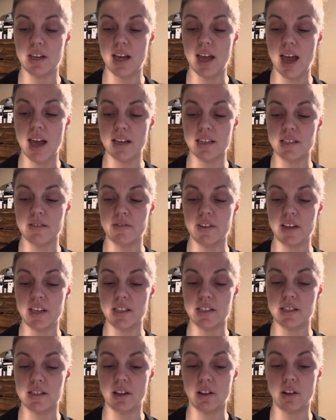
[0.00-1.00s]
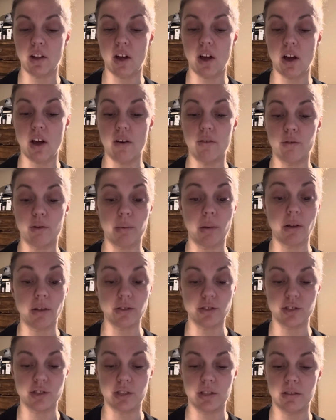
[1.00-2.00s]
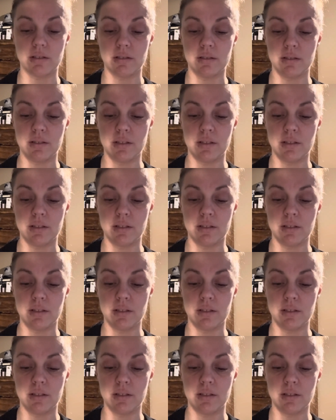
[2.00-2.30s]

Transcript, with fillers: activates the law of repulsion.